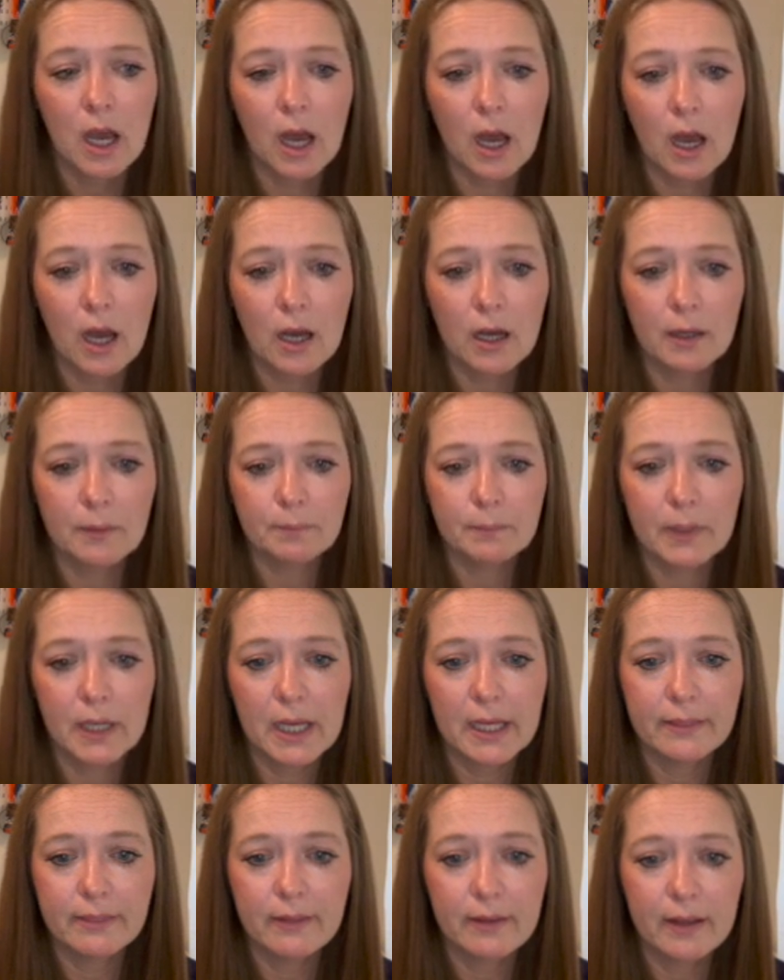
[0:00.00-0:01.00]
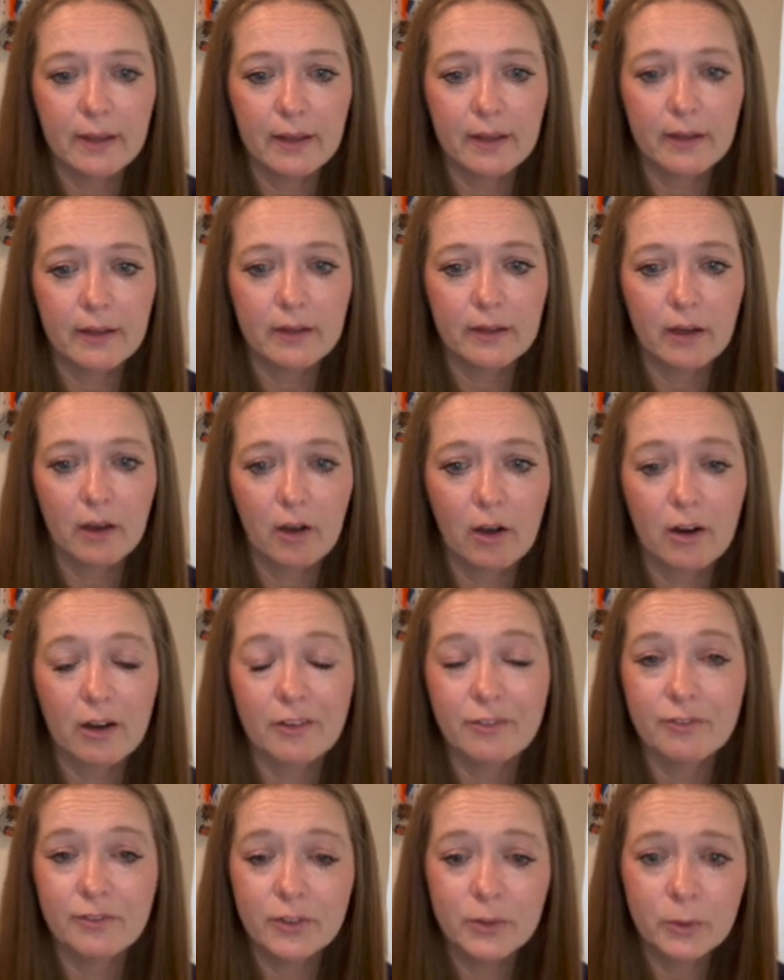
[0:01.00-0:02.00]
Um, and then our
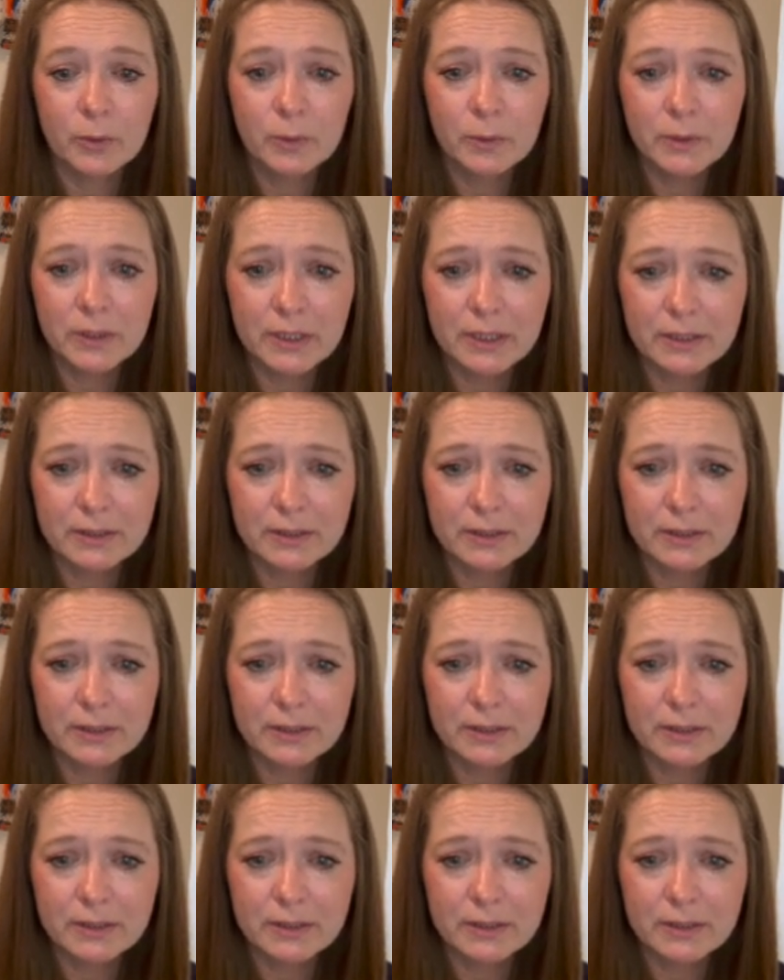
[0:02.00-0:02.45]
food